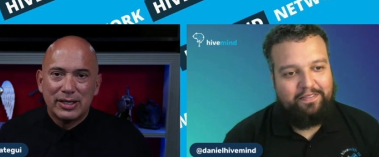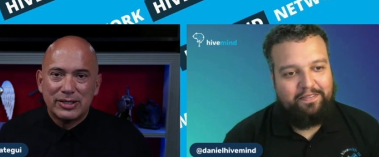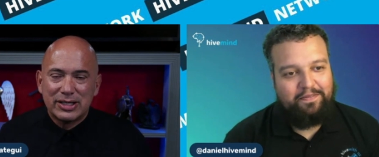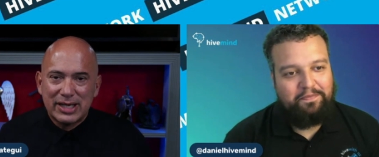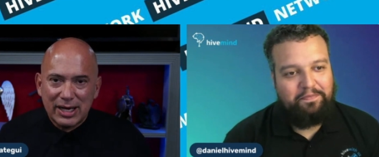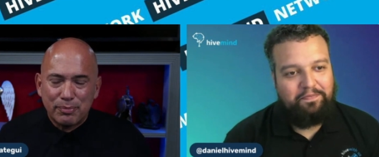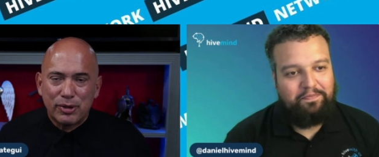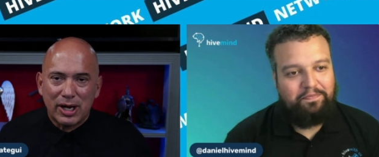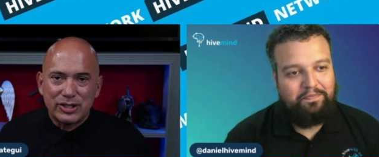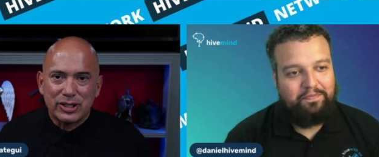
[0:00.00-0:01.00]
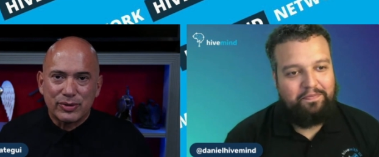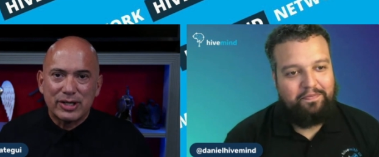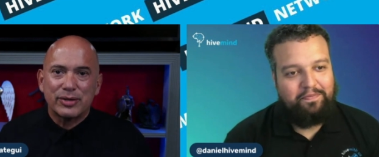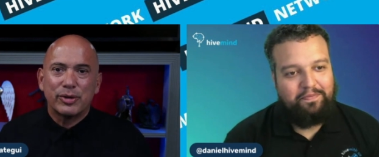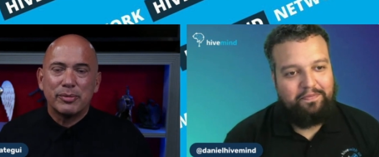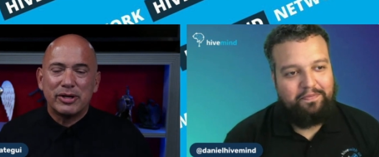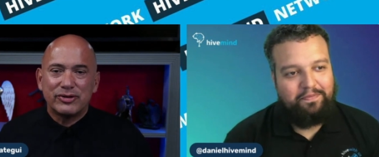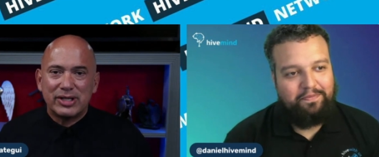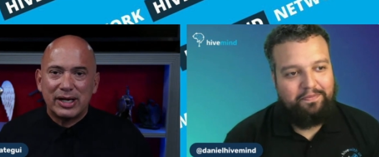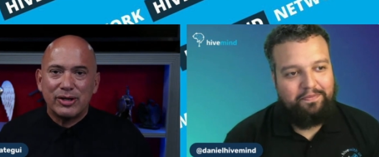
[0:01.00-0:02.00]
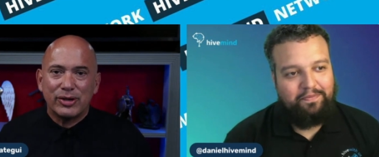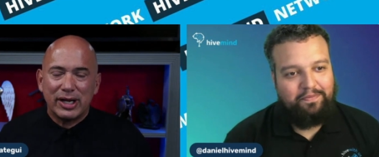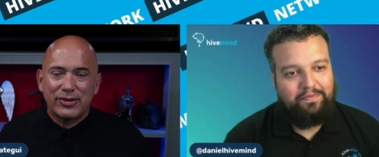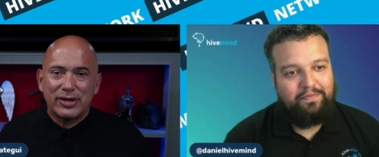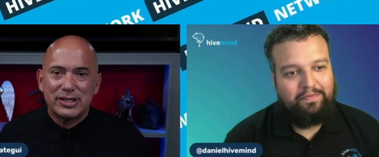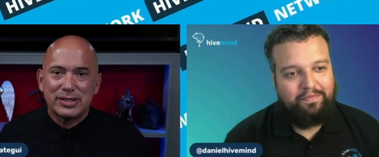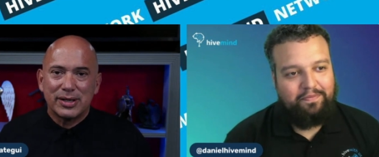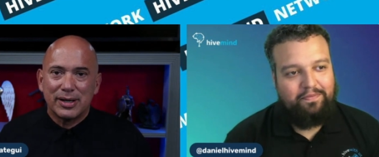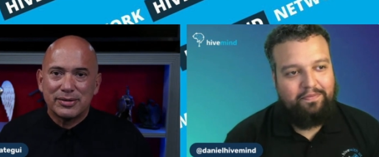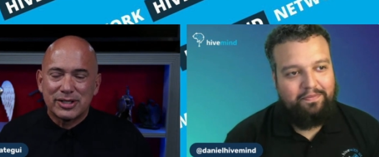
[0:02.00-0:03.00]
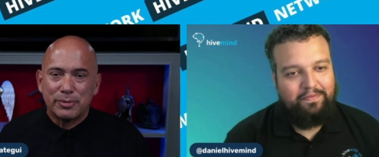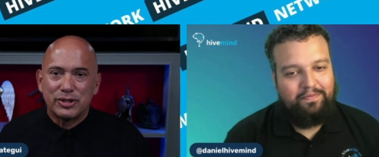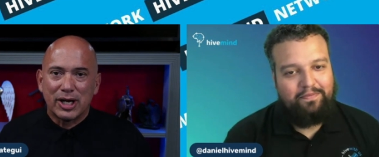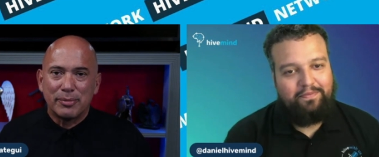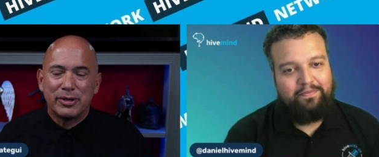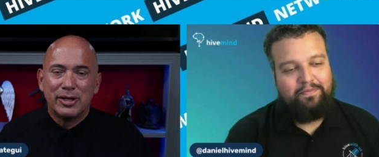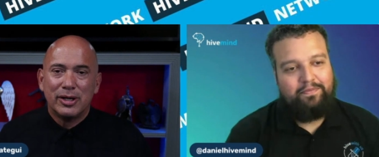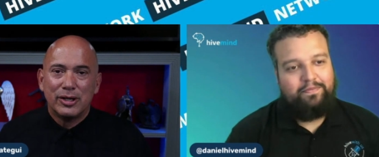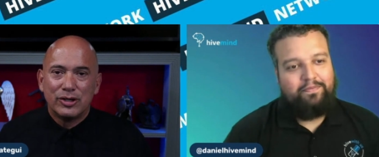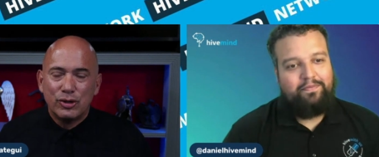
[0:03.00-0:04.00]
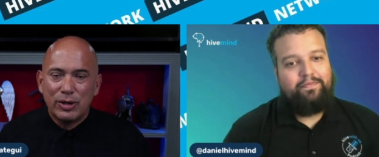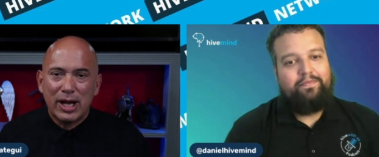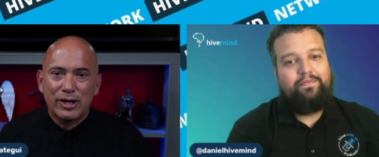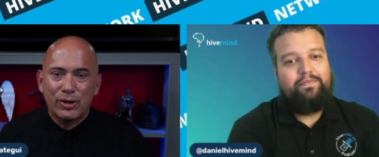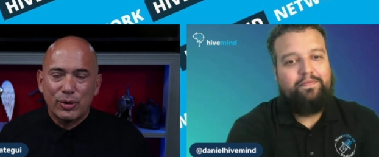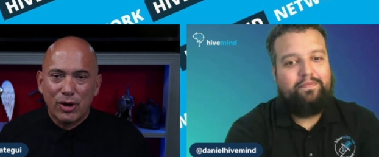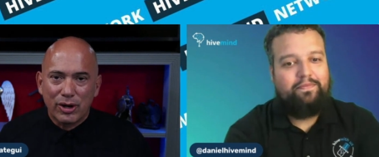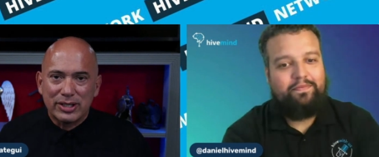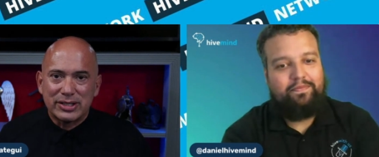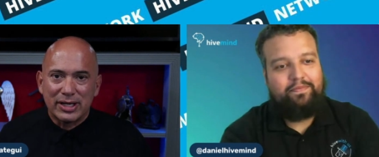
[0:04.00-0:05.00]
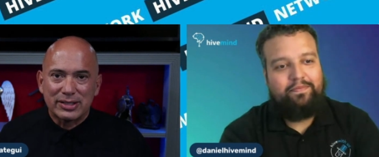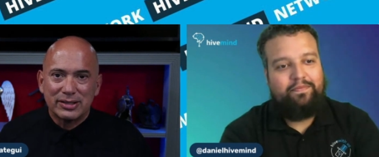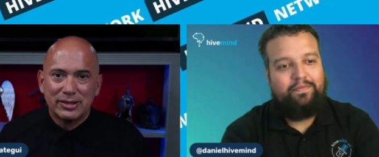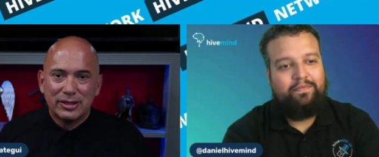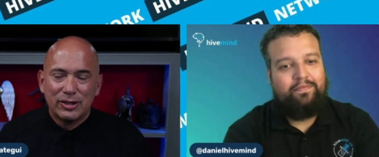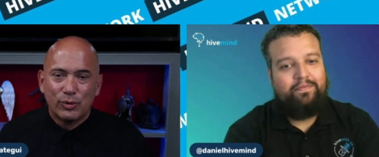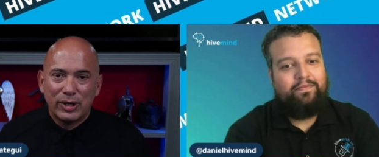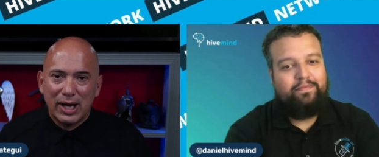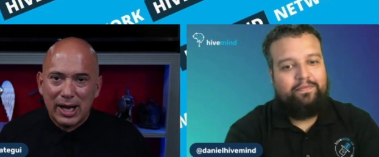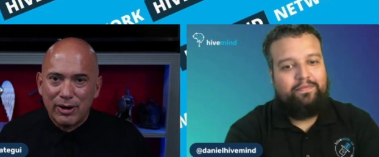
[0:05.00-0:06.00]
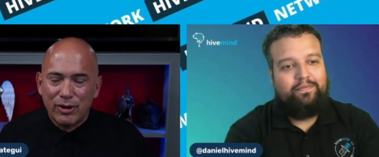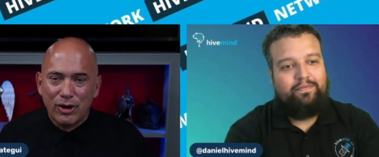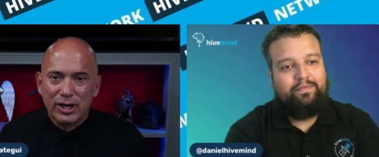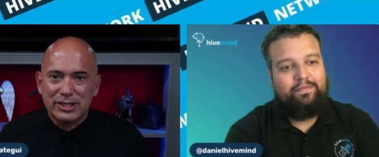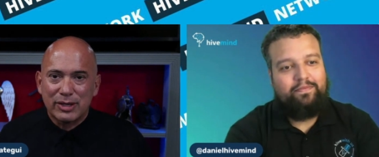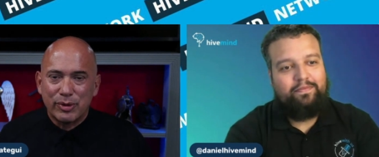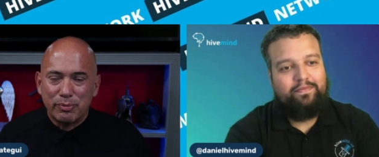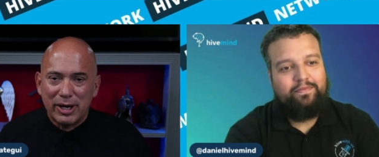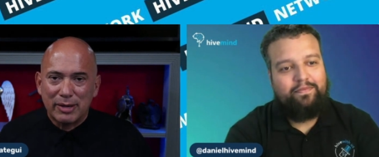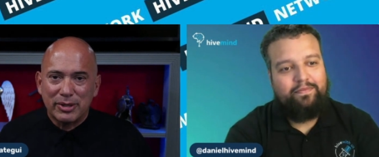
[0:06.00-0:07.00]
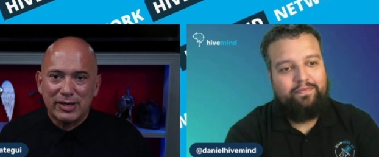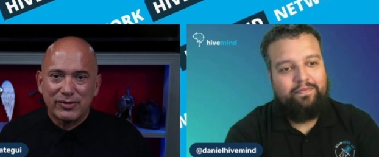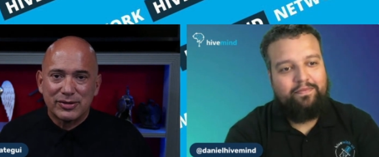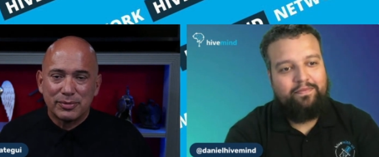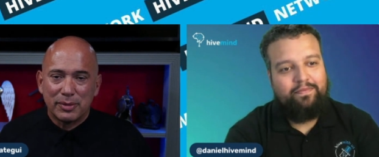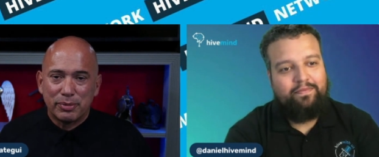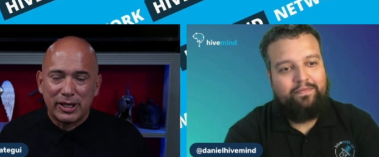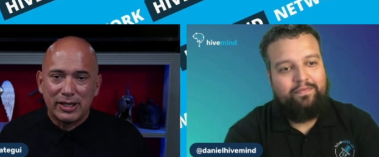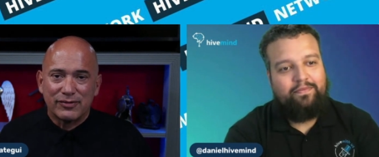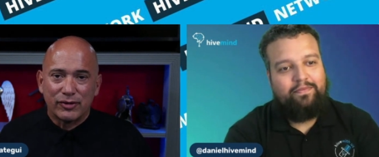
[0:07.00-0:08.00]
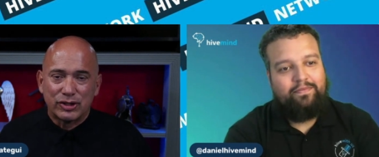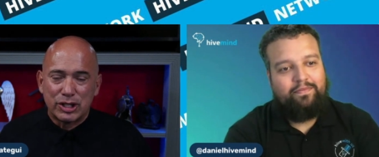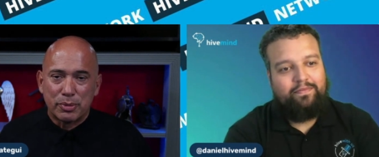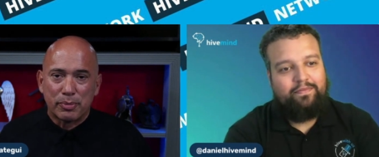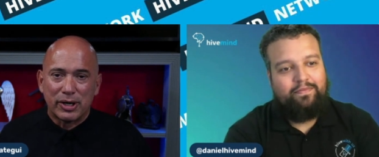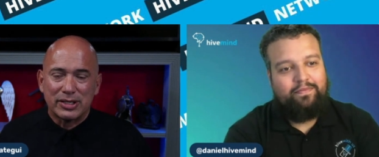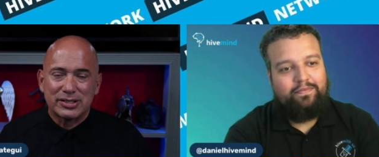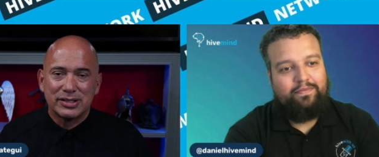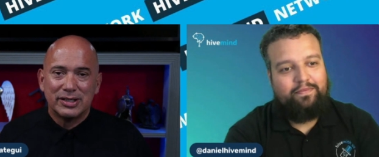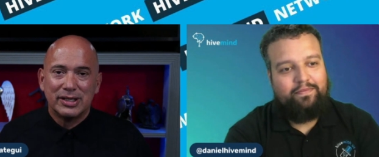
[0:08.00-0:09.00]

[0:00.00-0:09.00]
Speaker 1: to get a project, right? We're going to build Daniel and Anthony's uh, sub shop. You and I go to an architect. We hire an architect. We beg him to give us uh, plans for a cheaper price